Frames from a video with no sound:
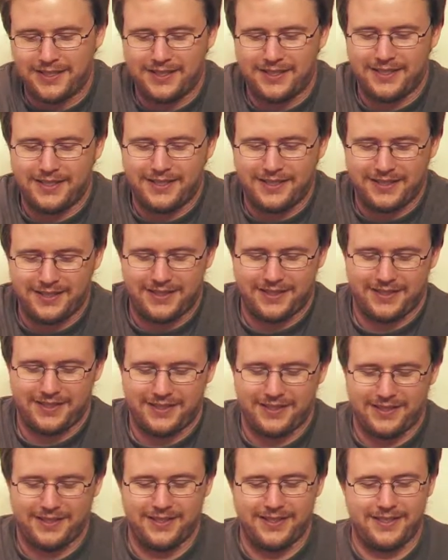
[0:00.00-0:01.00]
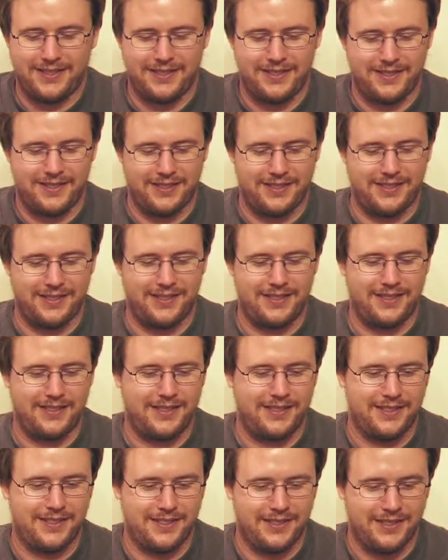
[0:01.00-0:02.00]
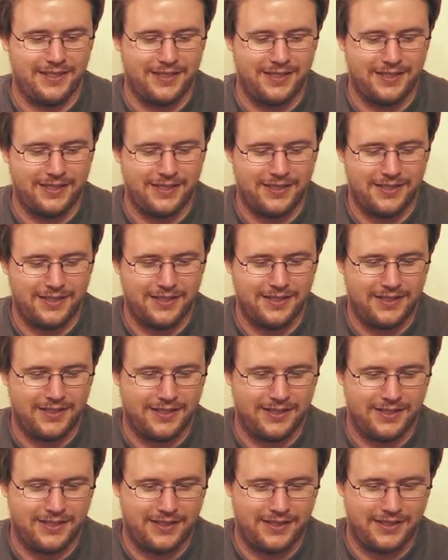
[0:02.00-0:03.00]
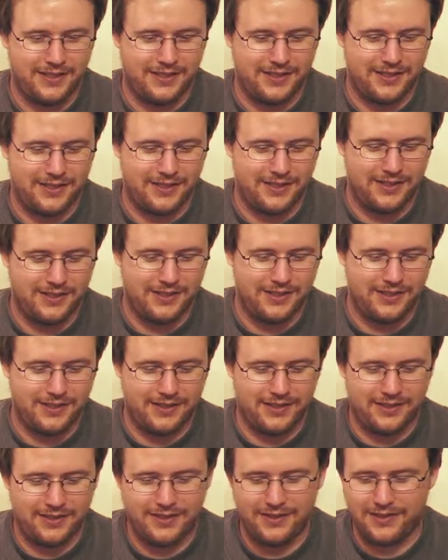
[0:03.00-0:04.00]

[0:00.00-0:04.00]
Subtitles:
This person isn't speaking.